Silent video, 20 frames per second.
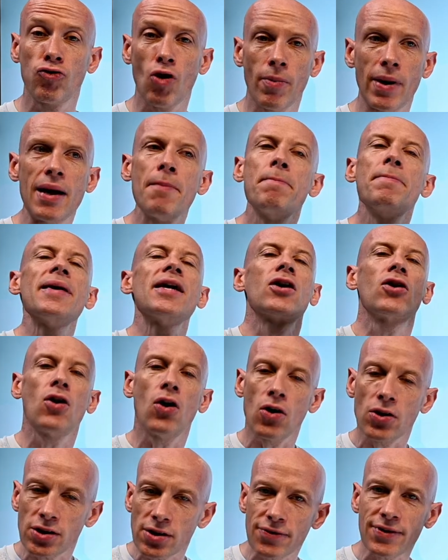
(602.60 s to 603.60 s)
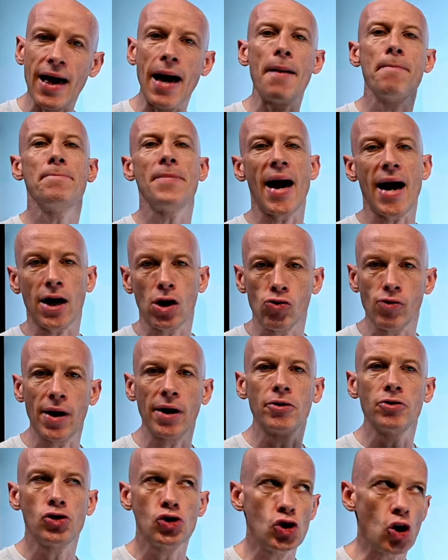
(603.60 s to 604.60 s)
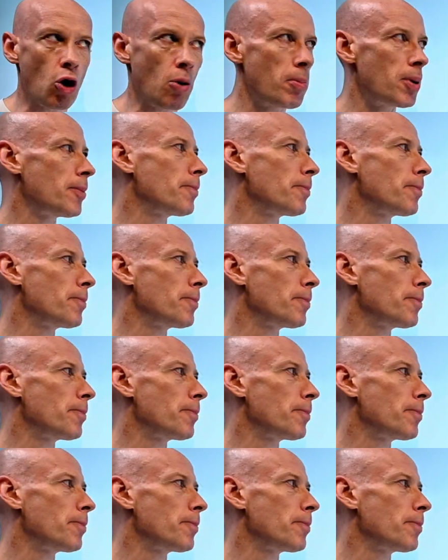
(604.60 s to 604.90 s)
it because of that background job.